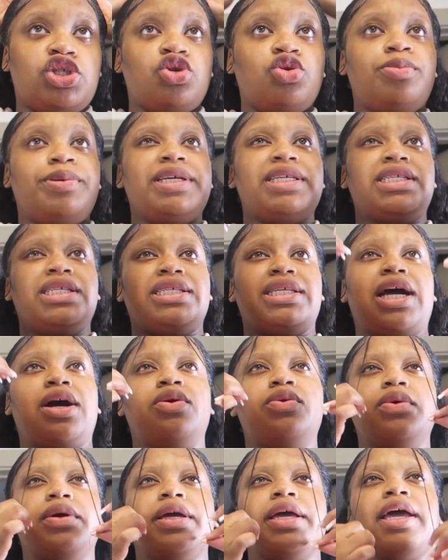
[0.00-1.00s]
two pieces
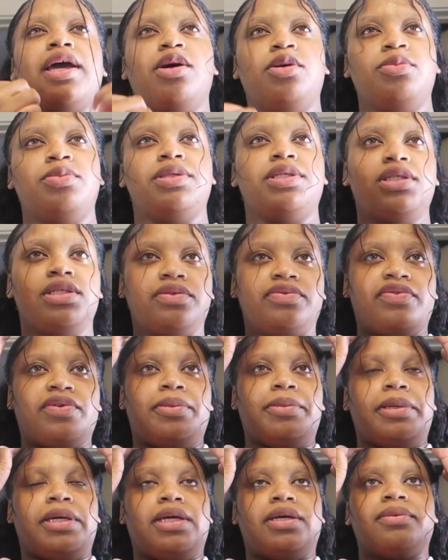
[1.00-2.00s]
out helps for
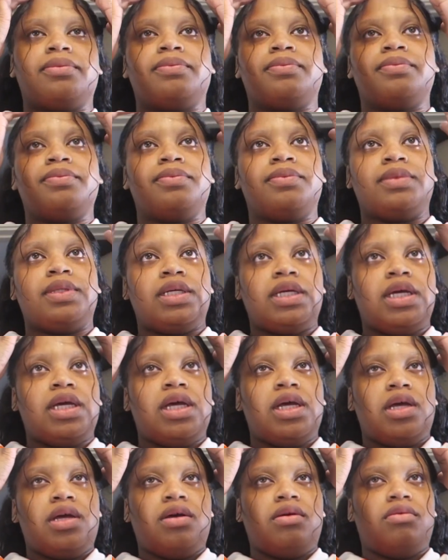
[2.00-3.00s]
me.
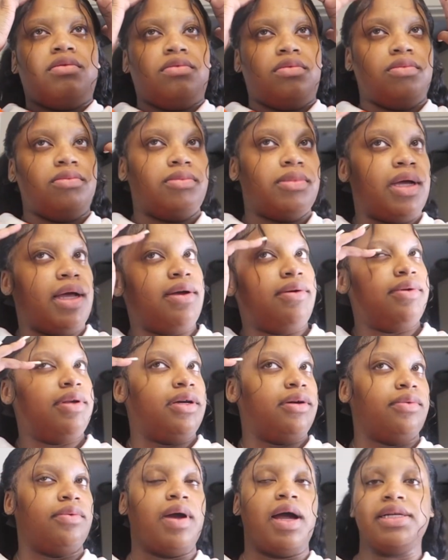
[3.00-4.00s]
um I don't
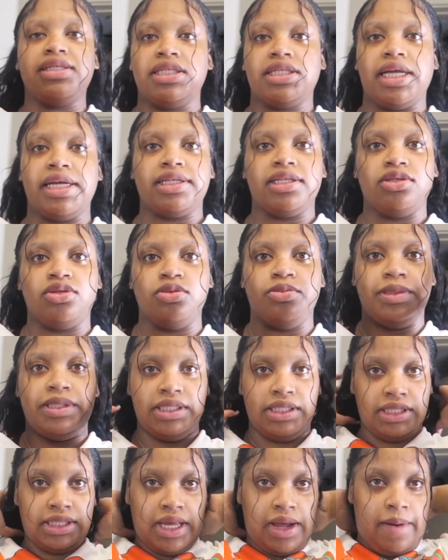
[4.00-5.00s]
know, I just like the two
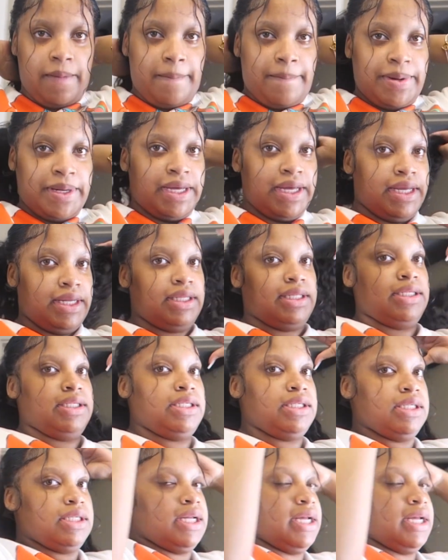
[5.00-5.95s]
pieces out. But this is